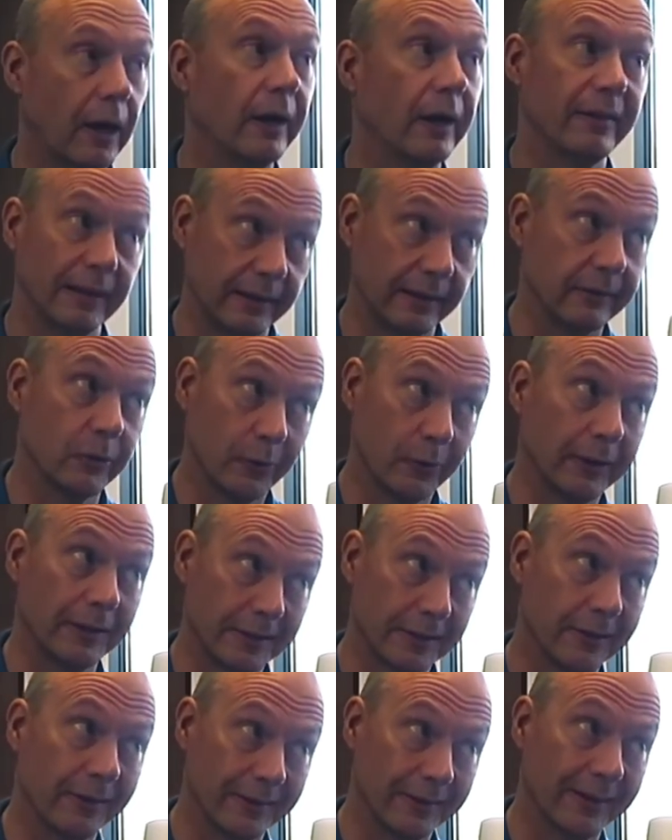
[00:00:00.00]
Yes. I think it's quite
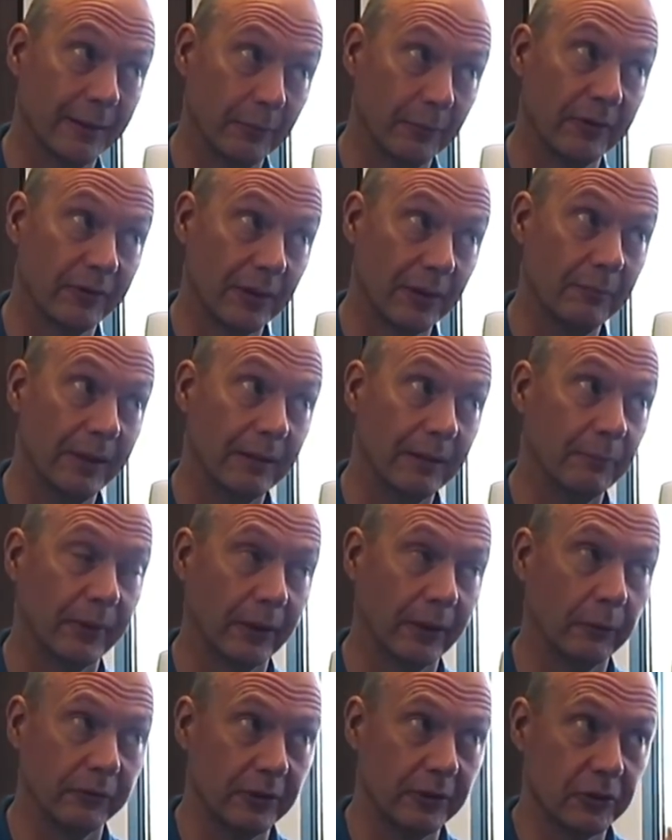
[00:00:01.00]
exciting, I must admit, but
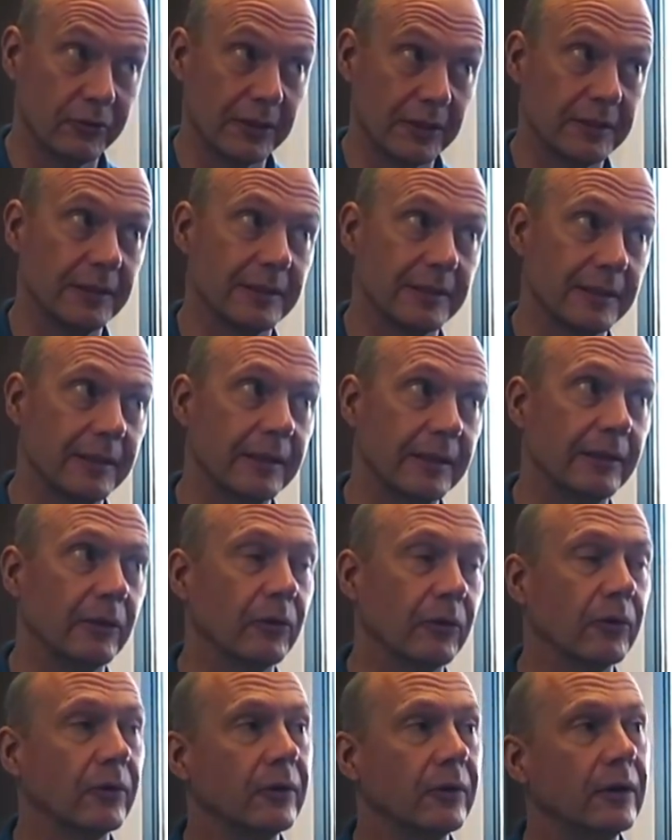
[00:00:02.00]
I was interested to hear
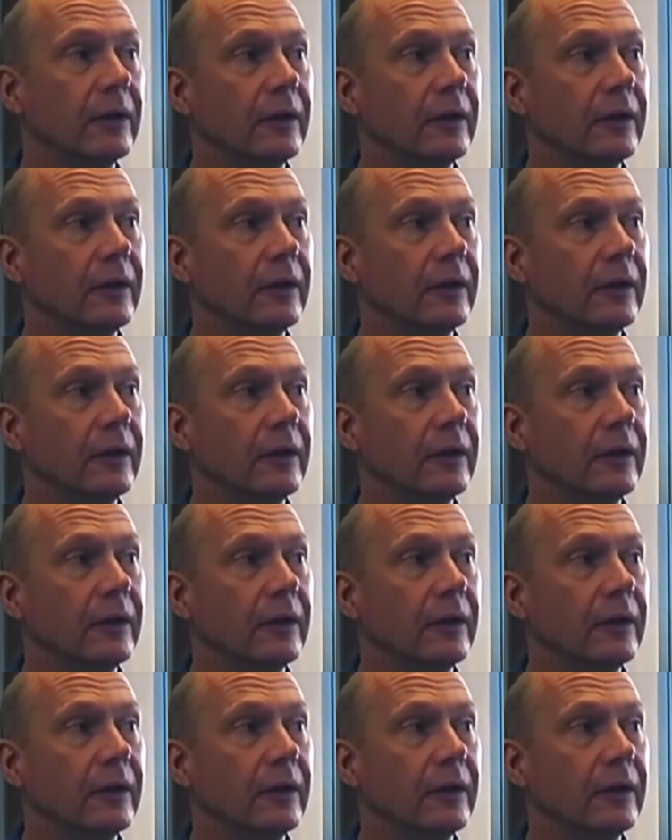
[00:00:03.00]
your...